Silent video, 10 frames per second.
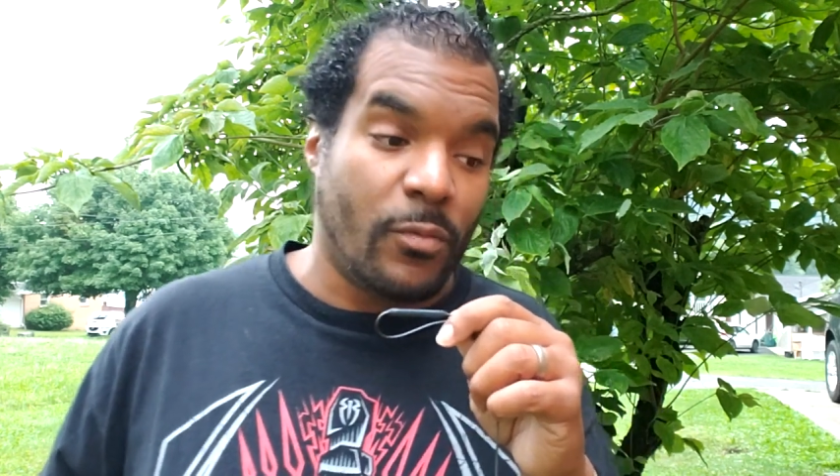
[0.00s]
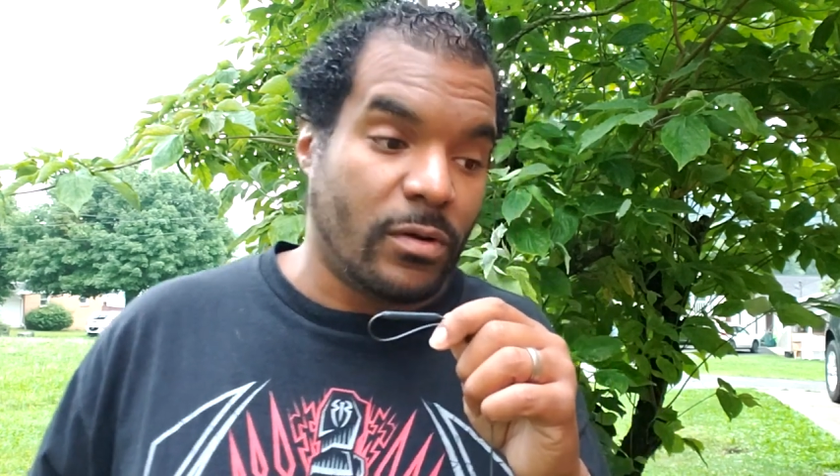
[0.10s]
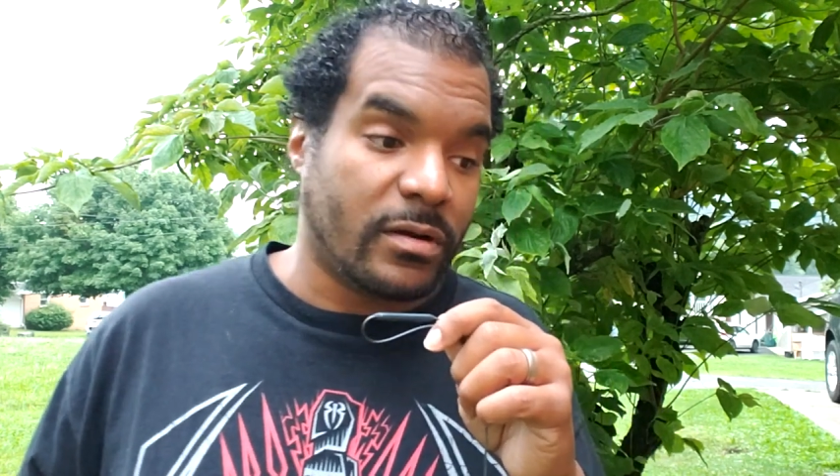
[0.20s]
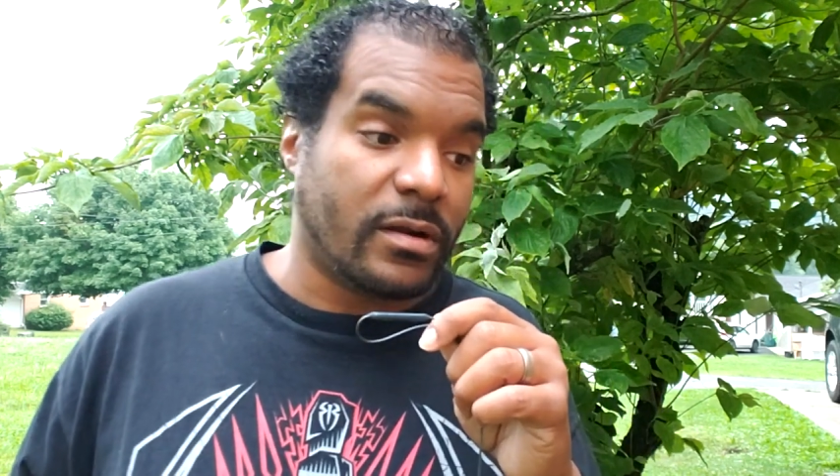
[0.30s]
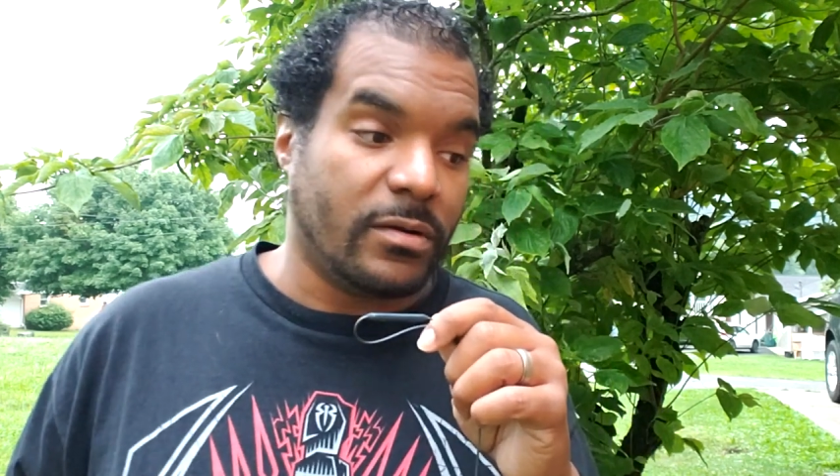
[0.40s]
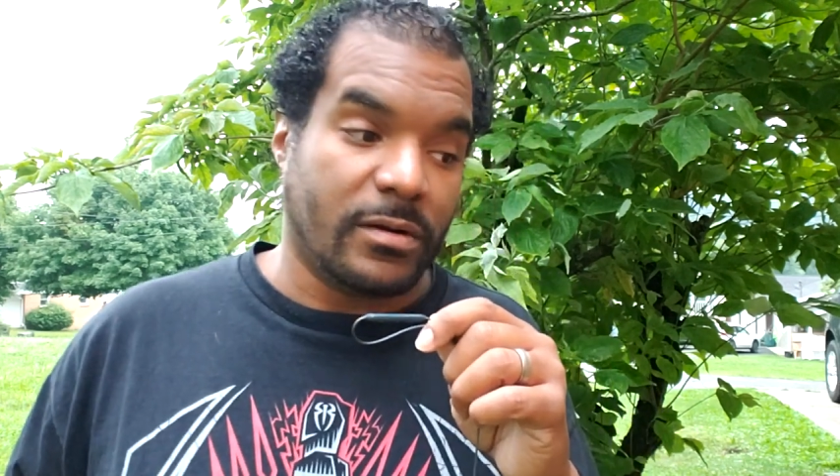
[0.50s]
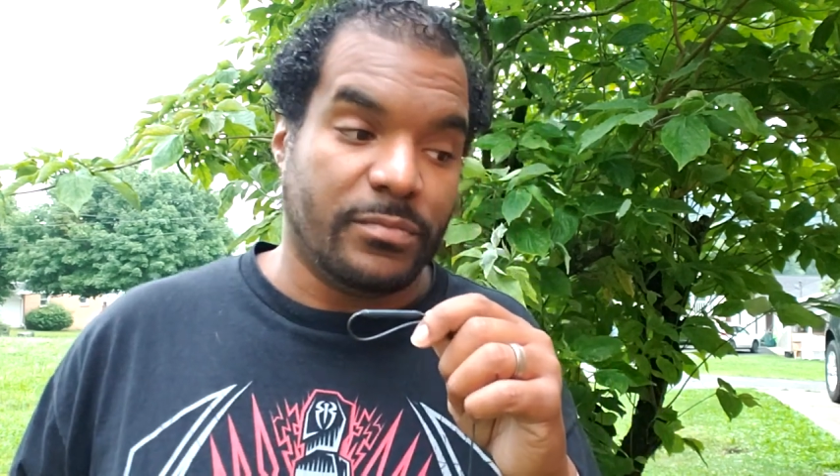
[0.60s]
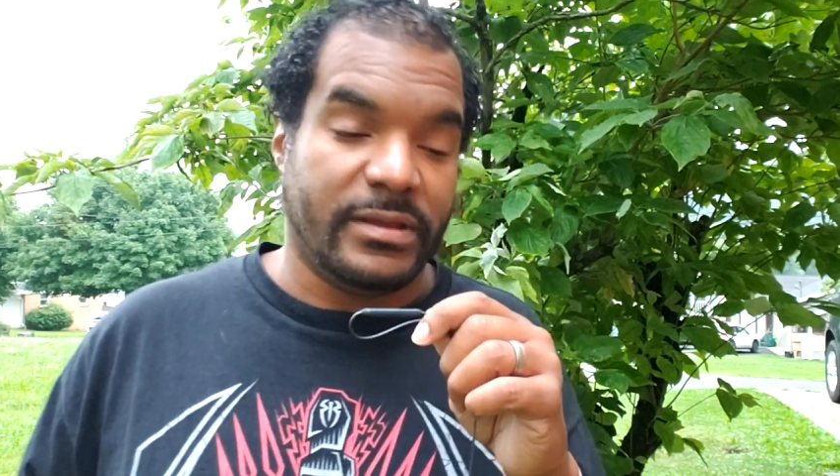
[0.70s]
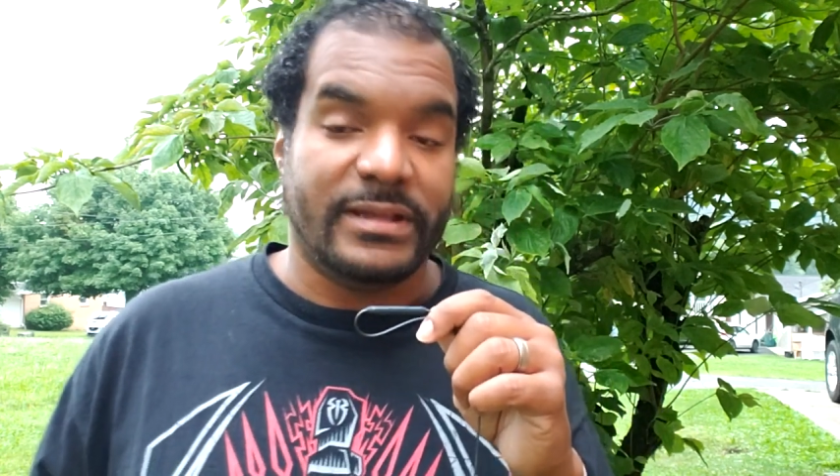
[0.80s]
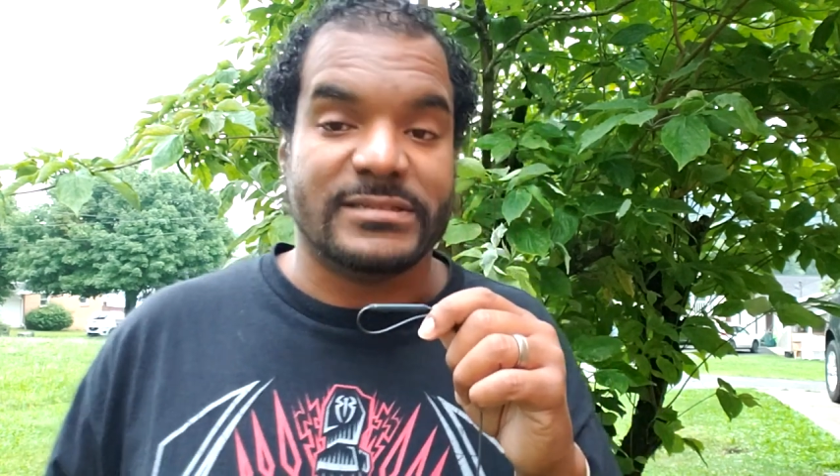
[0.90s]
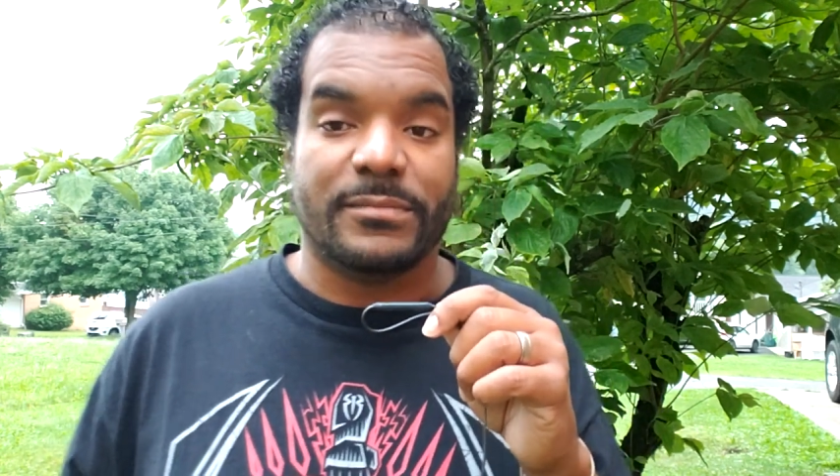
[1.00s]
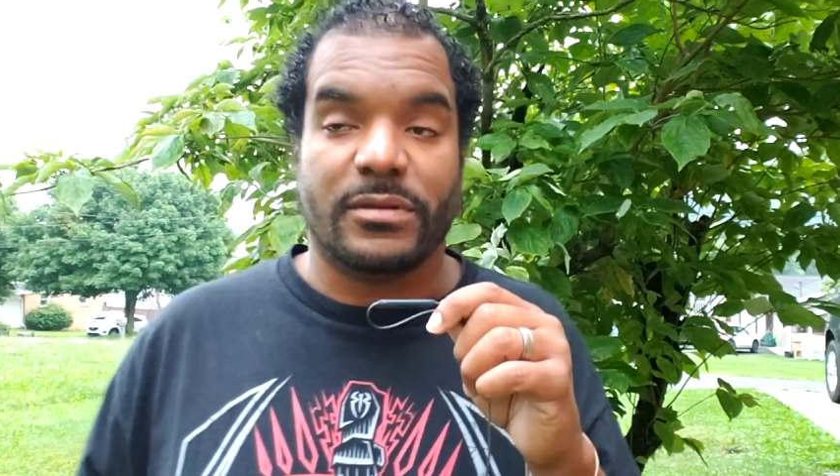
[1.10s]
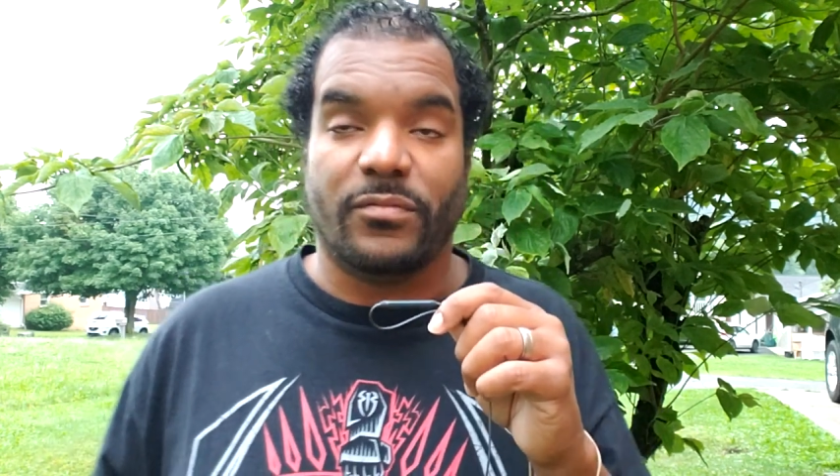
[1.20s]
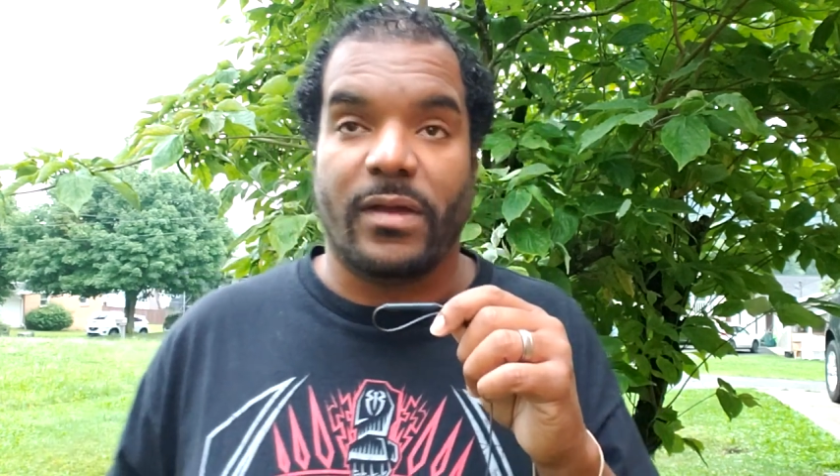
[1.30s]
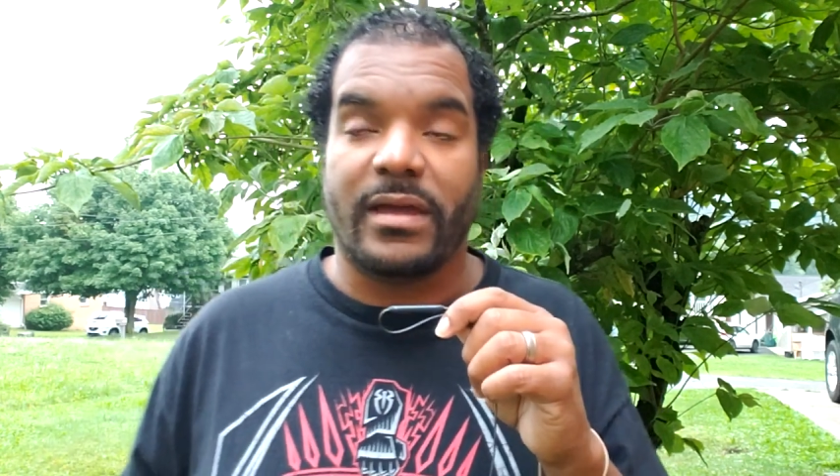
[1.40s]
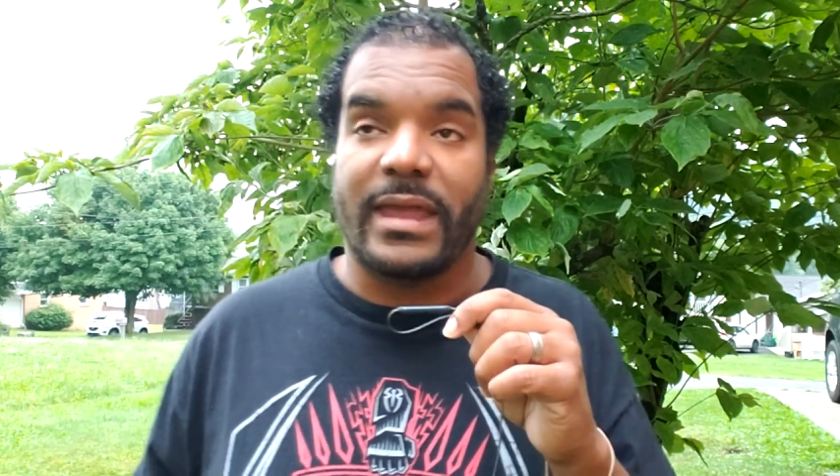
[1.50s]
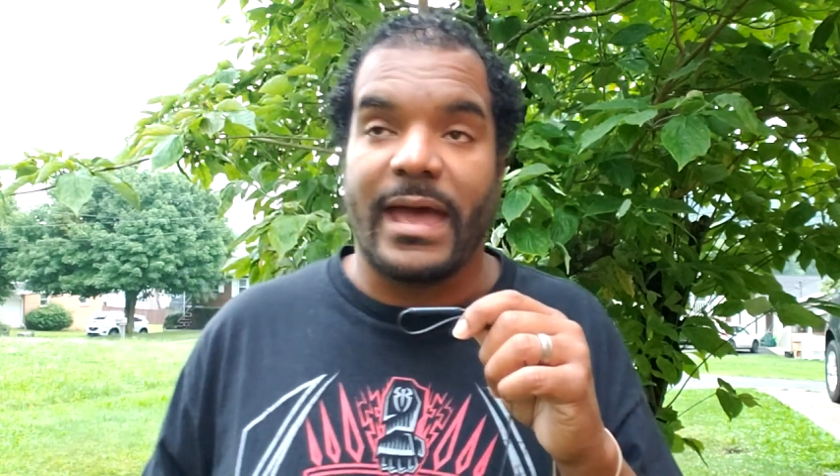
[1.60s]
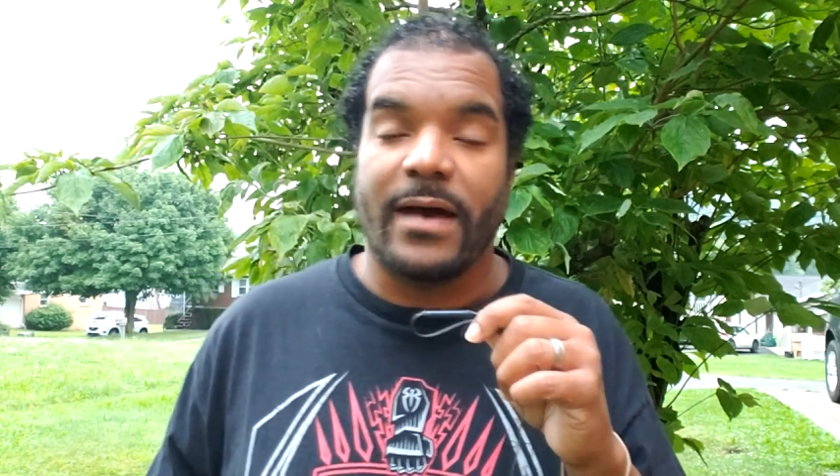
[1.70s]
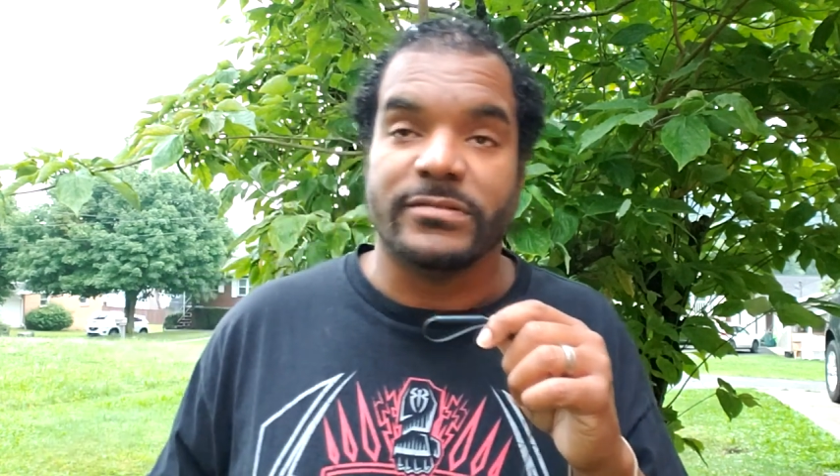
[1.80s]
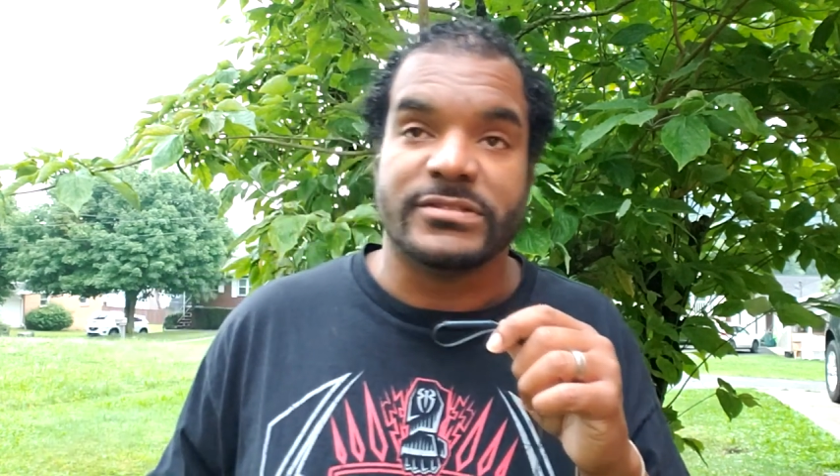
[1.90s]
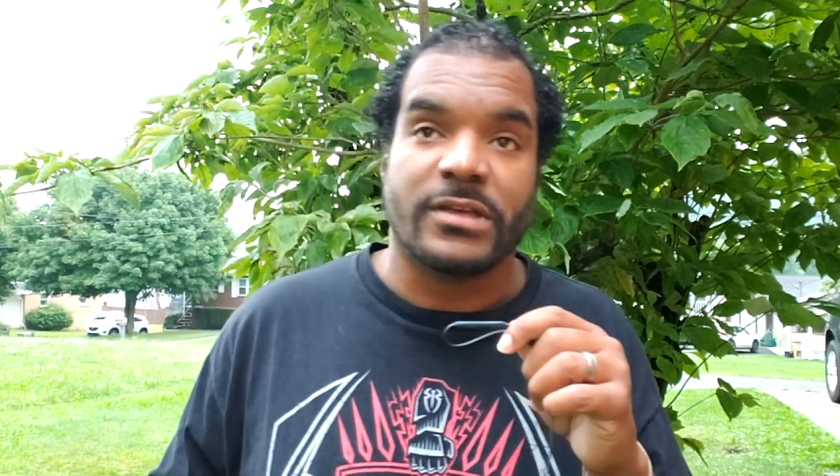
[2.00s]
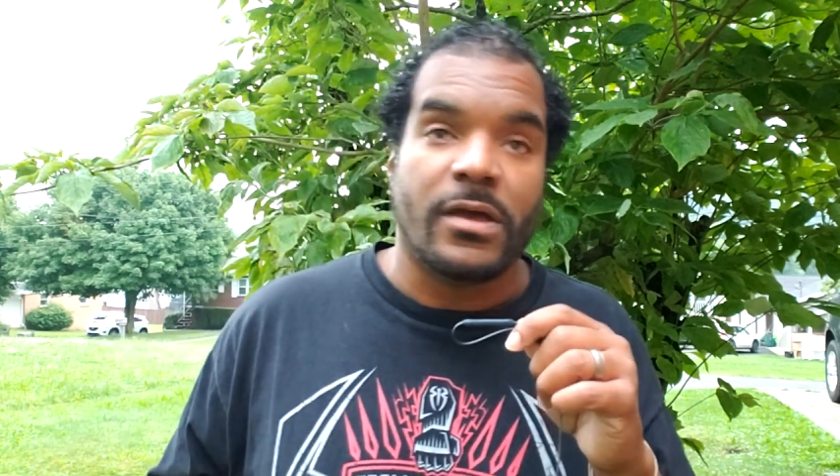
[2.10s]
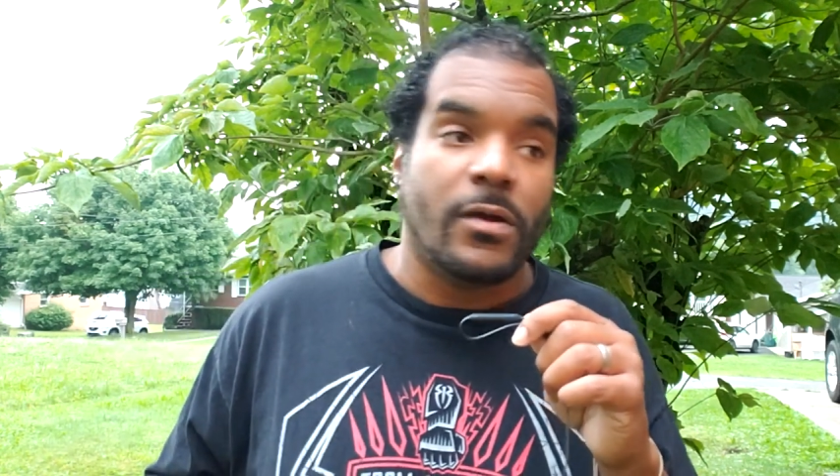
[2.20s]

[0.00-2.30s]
work or completing something around the house,